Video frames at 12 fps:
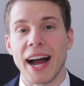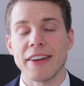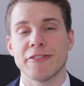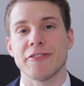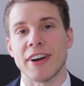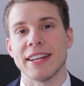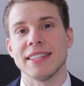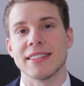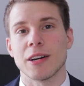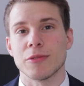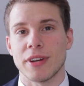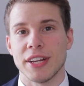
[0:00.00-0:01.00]
I find it
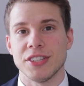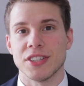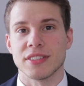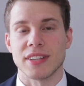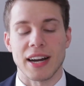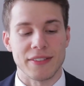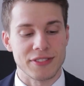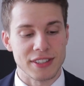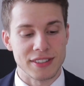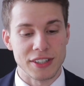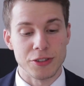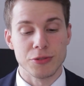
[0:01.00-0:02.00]
outrageous after
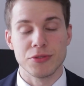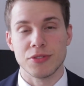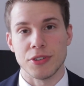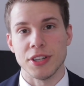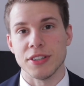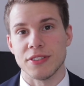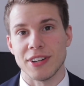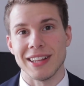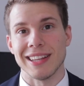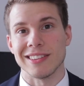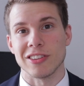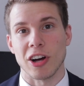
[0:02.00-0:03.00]
the new $3
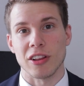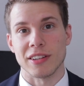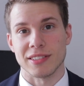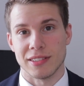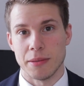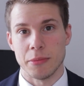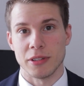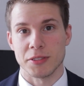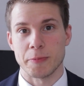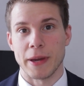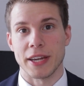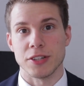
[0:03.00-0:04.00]
trillion
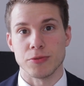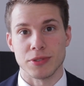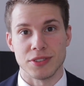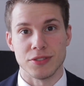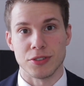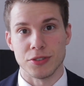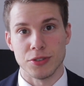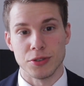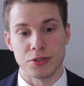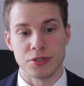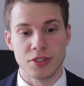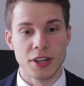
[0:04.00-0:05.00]
stimulus package was
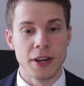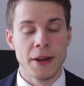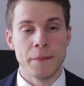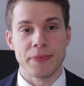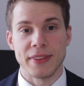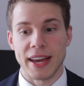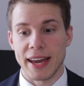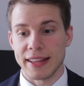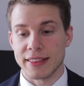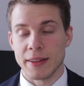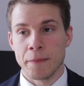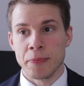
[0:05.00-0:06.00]
introduced
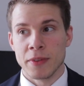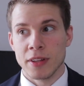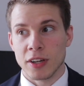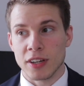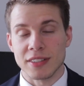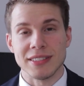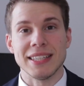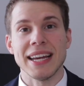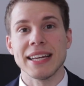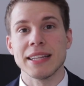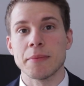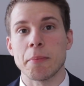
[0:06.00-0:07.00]
that
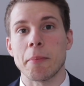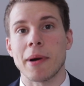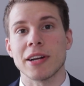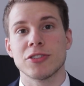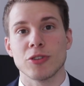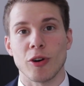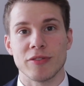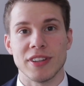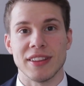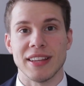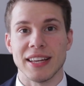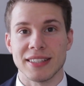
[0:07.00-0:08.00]
contained much of the
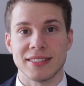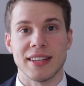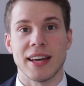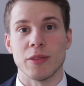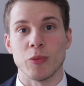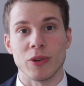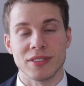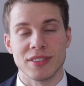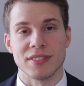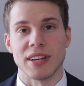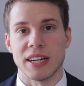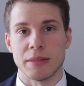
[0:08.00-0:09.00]
things that was
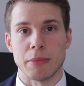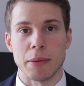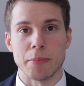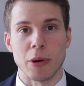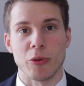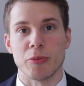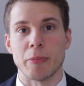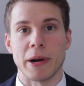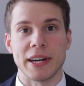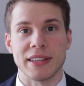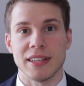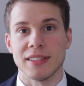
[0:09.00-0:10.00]
desired by both
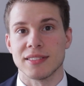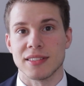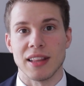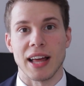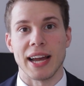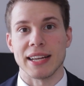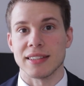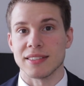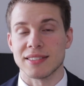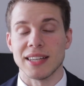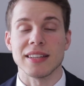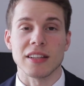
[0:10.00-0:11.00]
parties, like the
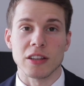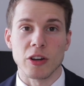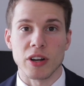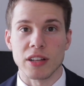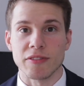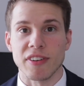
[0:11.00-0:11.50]
state and local